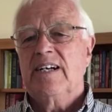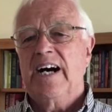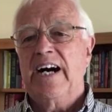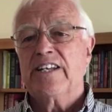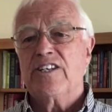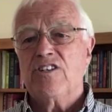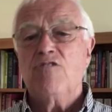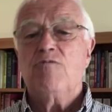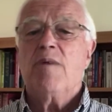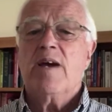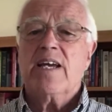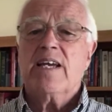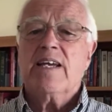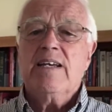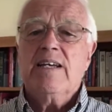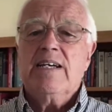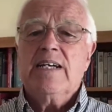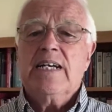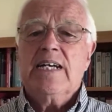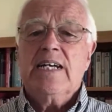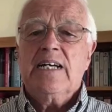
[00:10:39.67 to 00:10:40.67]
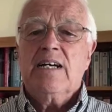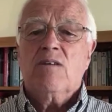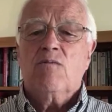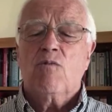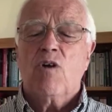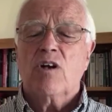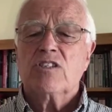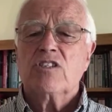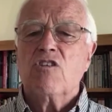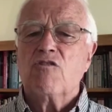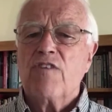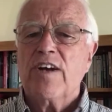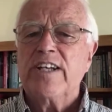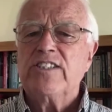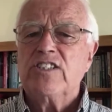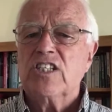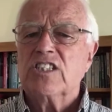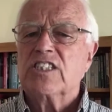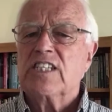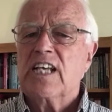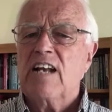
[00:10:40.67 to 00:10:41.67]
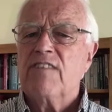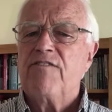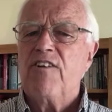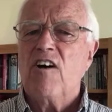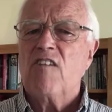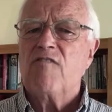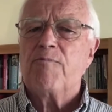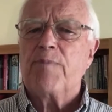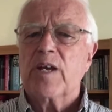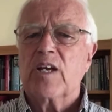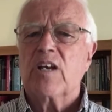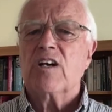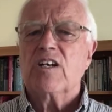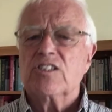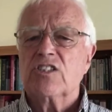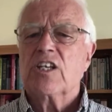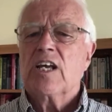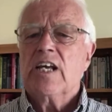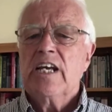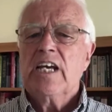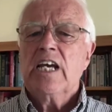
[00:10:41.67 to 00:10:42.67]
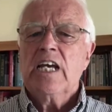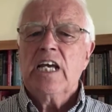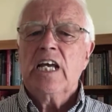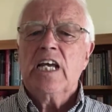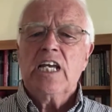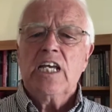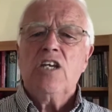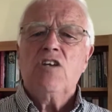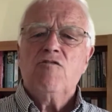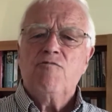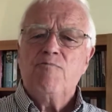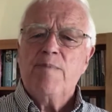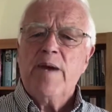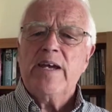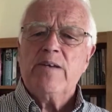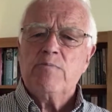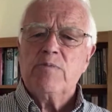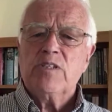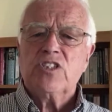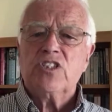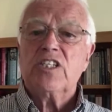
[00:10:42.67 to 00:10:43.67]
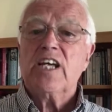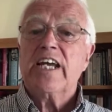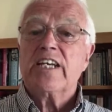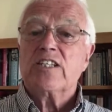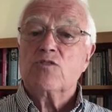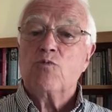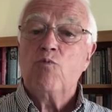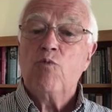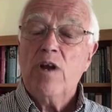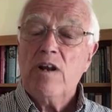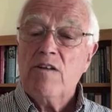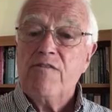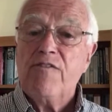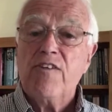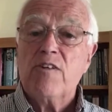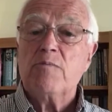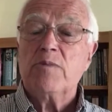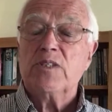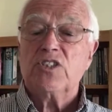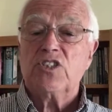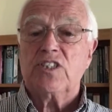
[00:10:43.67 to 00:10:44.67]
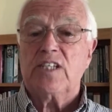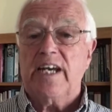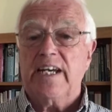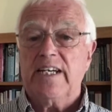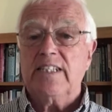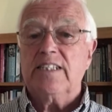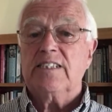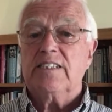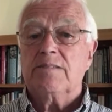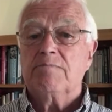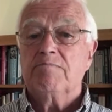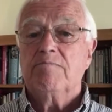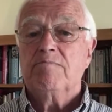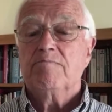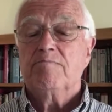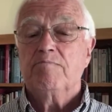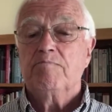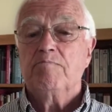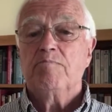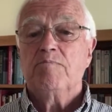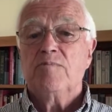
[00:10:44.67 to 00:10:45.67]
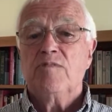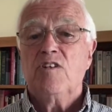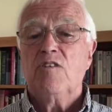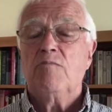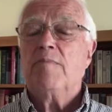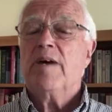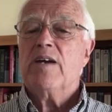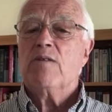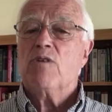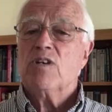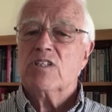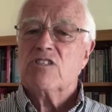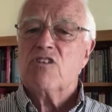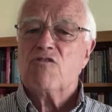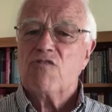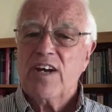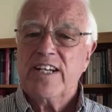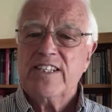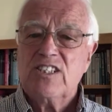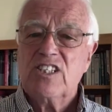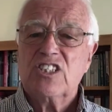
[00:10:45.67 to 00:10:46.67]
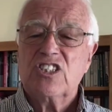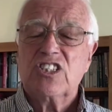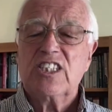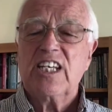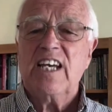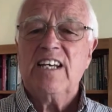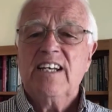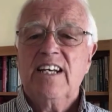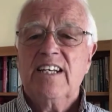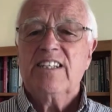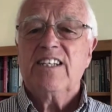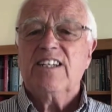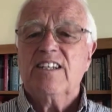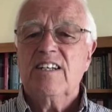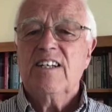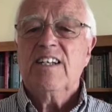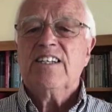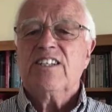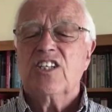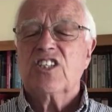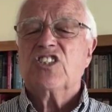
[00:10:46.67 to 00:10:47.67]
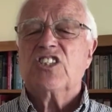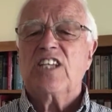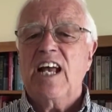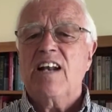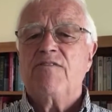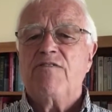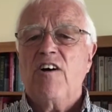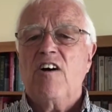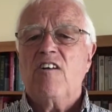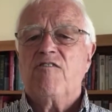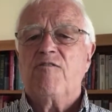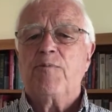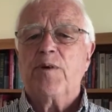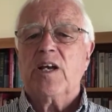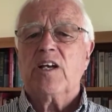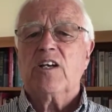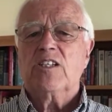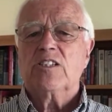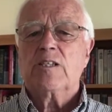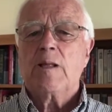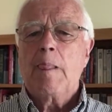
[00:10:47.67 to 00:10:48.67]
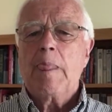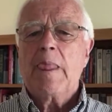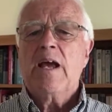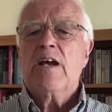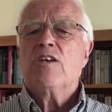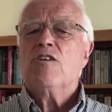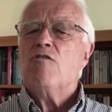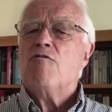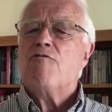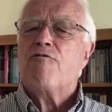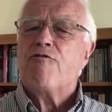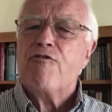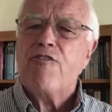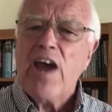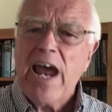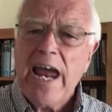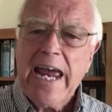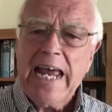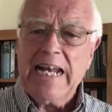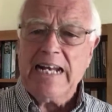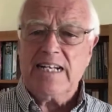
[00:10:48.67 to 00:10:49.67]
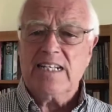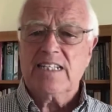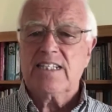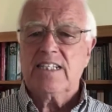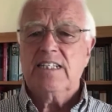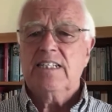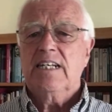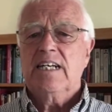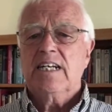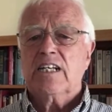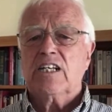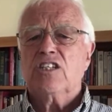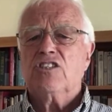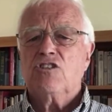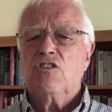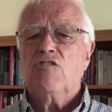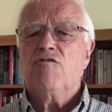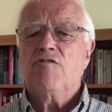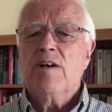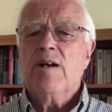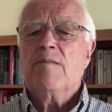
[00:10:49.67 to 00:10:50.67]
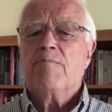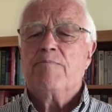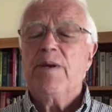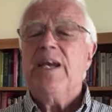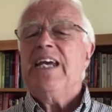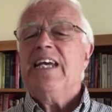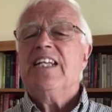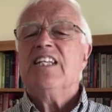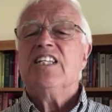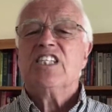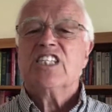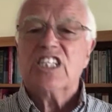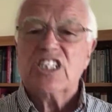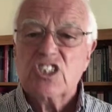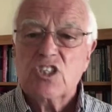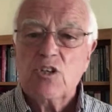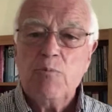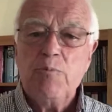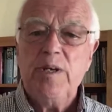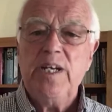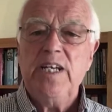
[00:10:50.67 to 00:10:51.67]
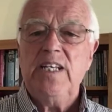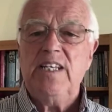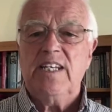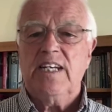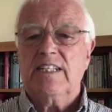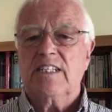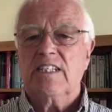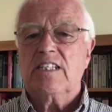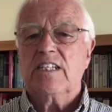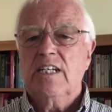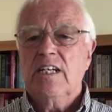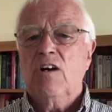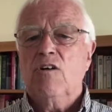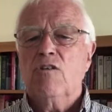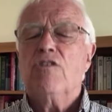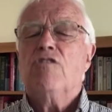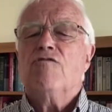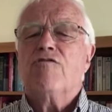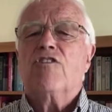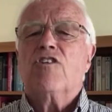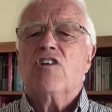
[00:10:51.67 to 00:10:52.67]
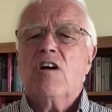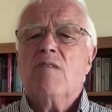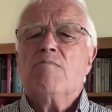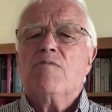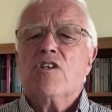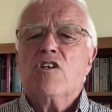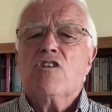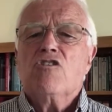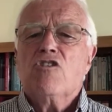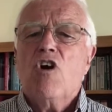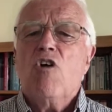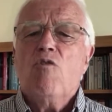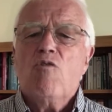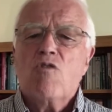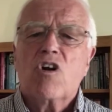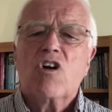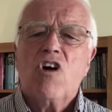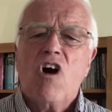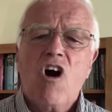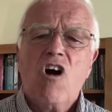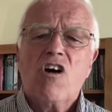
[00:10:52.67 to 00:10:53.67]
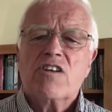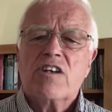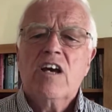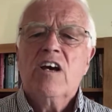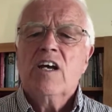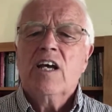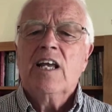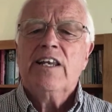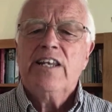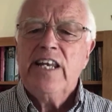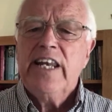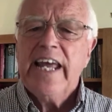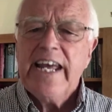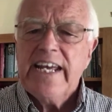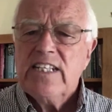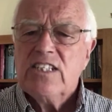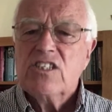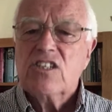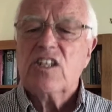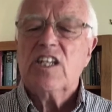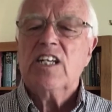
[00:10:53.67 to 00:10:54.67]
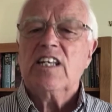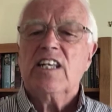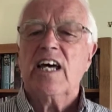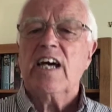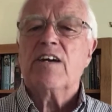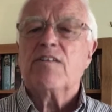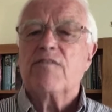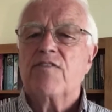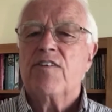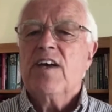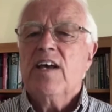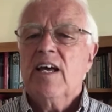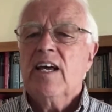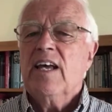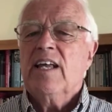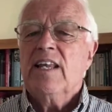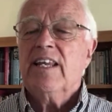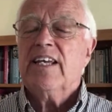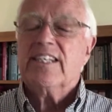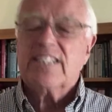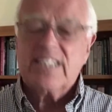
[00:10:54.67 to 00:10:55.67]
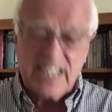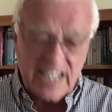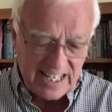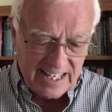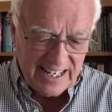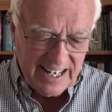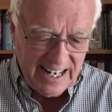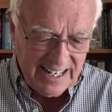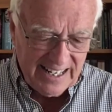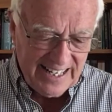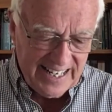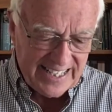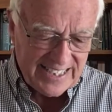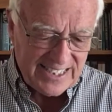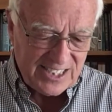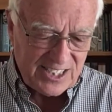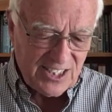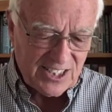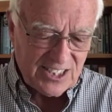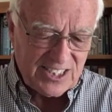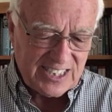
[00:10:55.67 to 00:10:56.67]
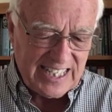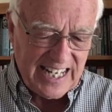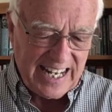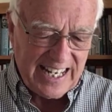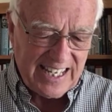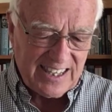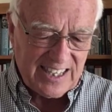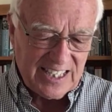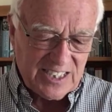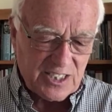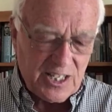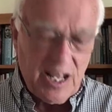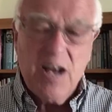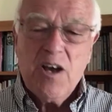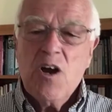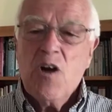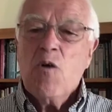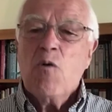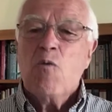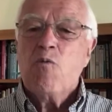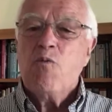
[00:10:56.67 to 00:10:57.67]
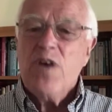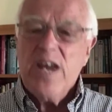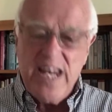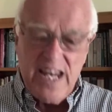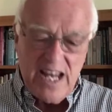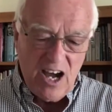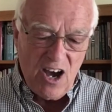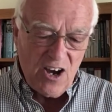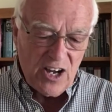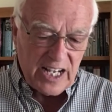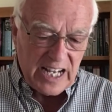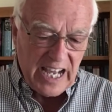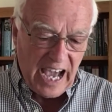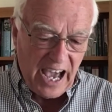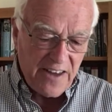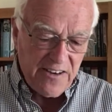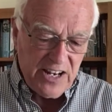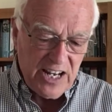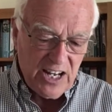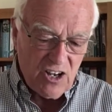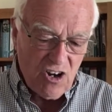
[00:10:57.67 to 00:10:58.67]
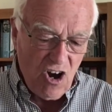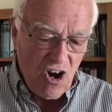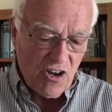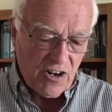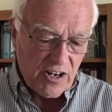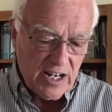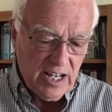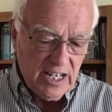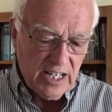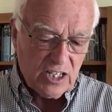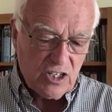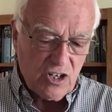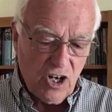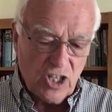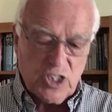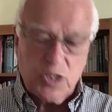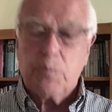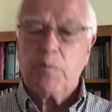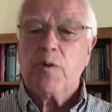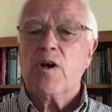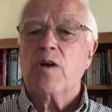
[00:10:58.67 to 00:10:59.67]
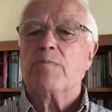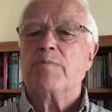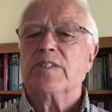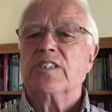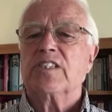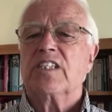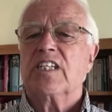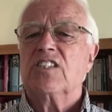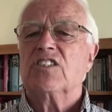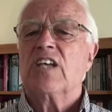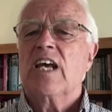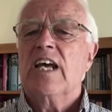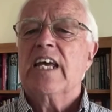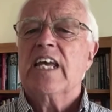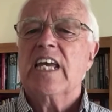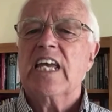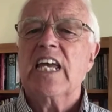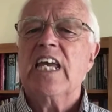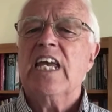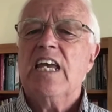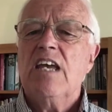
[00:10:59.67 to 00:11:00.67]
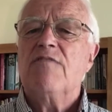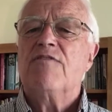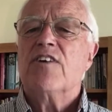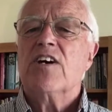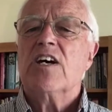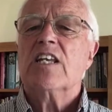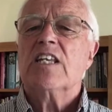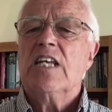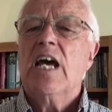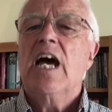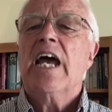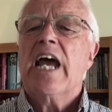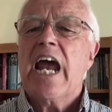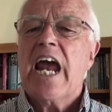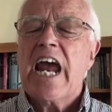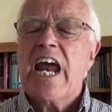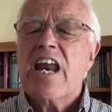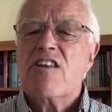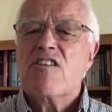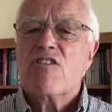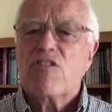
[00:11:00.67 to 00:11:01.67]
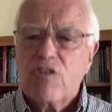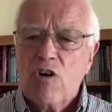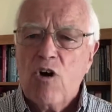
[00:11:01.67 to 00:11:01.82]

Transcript: And you may want to write yourself off because you've made mistakes, willful mistakes. You may want to write yourself off because you failed, because you've been disobedient, or you've come to know God later in life. Listen, let's just take this. We are carrying on God's purposes even in